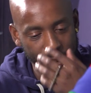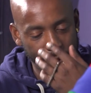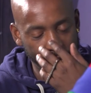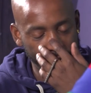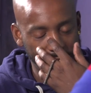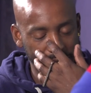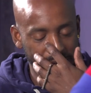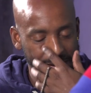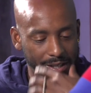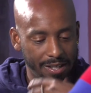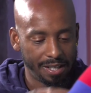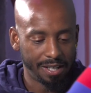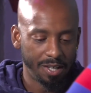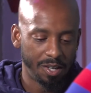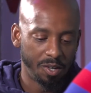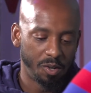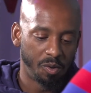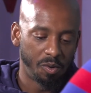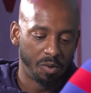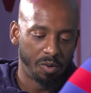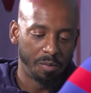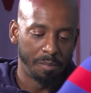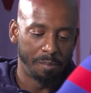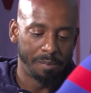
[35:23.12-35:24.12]
you,
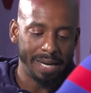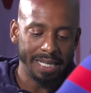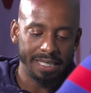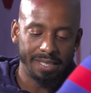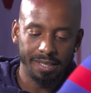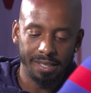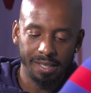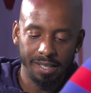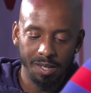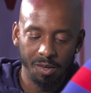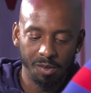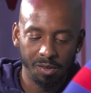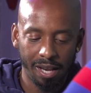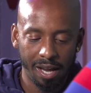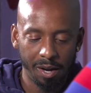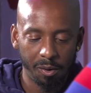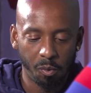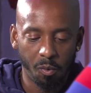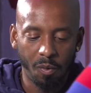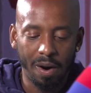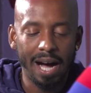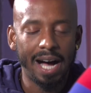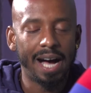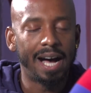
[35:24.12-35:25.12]
basically, like,
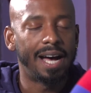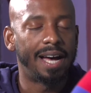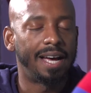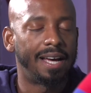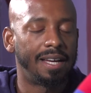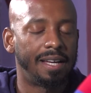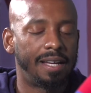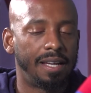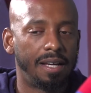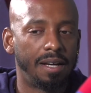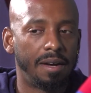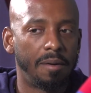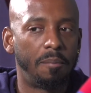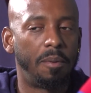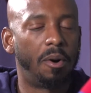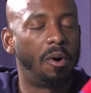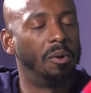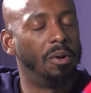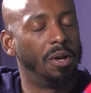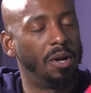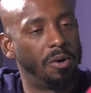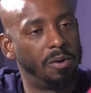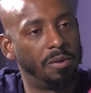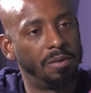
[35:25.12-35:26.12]
why
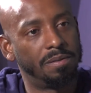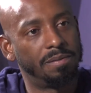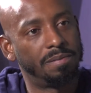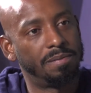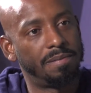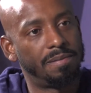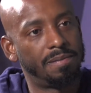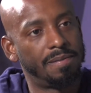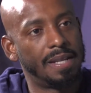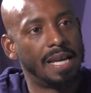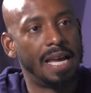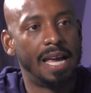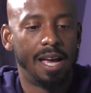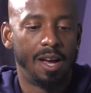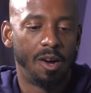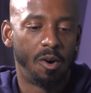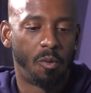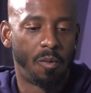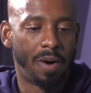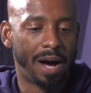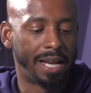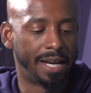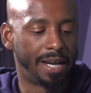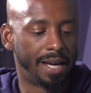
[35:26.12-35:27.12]
Polo?
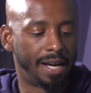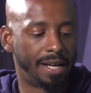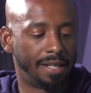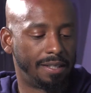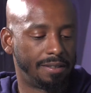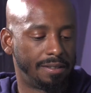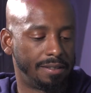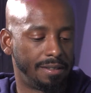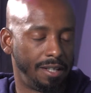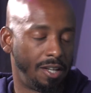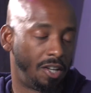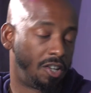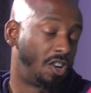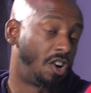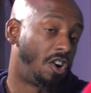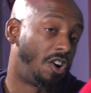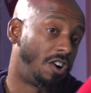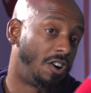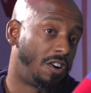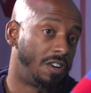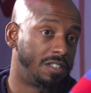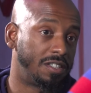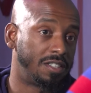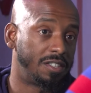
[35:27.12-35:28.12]
Why not
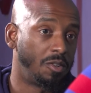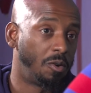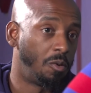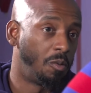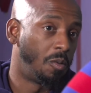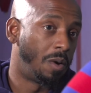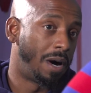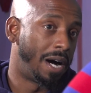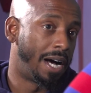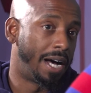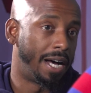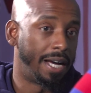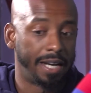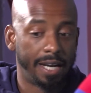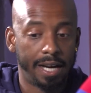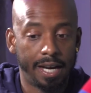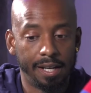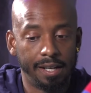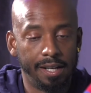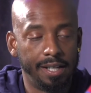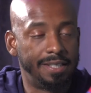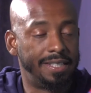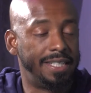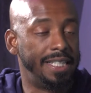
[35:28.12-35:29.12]
Lacoste? Or why
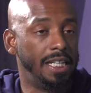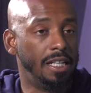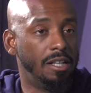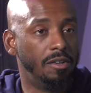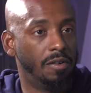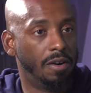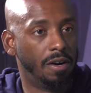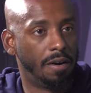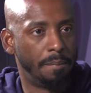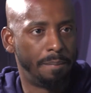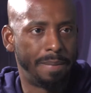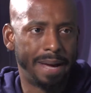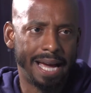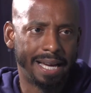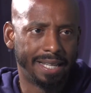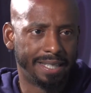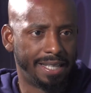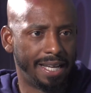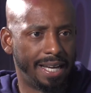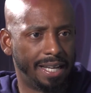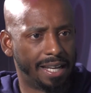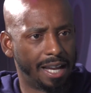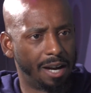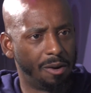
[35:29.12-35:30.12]
not Le Tigre
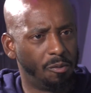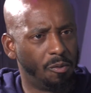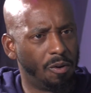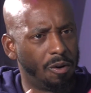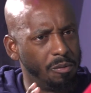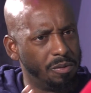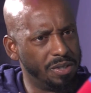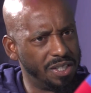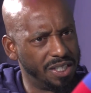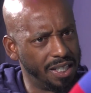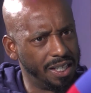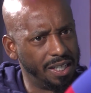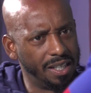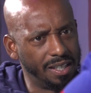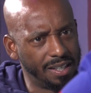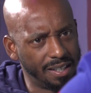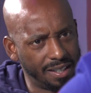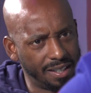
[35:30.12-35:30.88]
back then? Like, what was it?